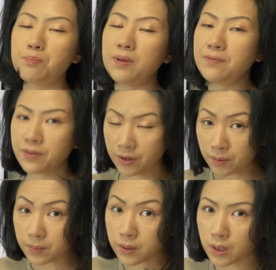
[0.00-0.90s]
be
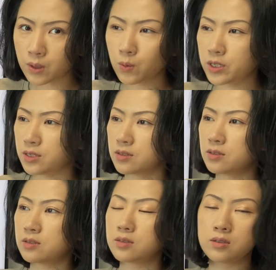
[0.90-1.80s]
verb, which
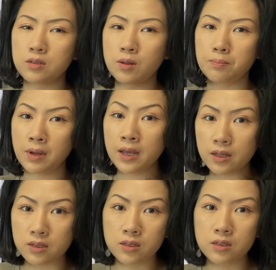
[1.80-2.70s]
is the
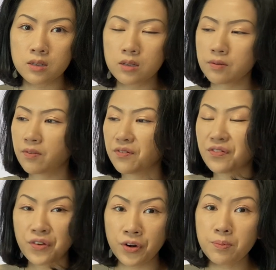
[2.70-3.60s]
main
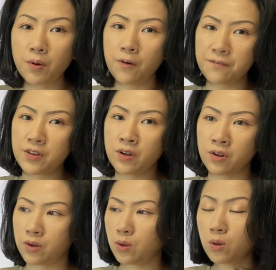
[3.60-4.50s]
verb of the
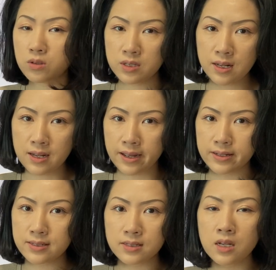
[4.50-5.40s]
whole
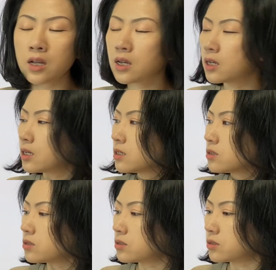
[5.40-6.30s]
sentence.
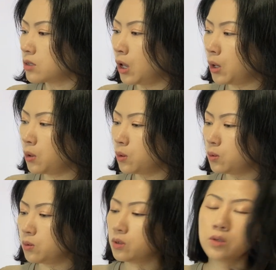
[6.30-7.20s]

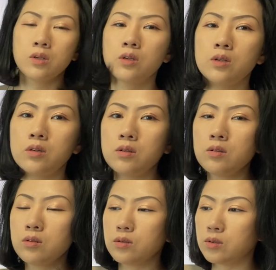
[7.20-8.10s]
So
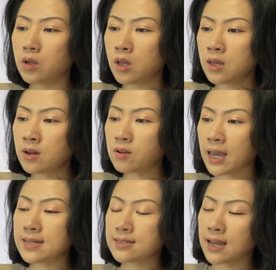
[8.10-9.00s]
in a
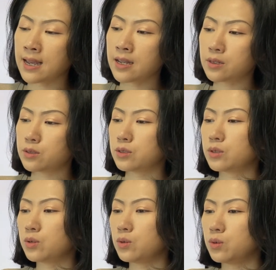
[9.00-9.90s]
case that
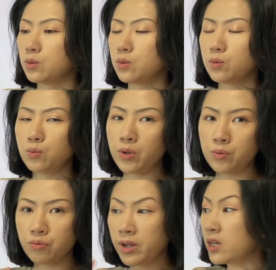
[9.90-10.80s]
we
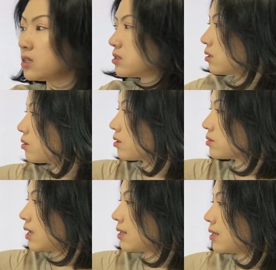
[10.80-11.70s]
read the
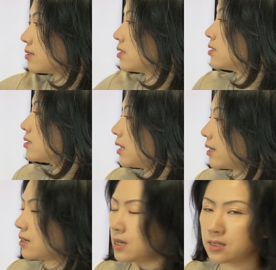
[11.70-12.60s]
sentences
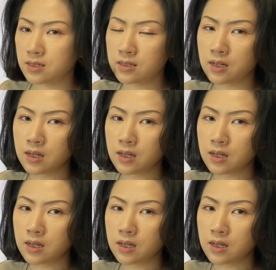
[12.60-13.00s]
like this,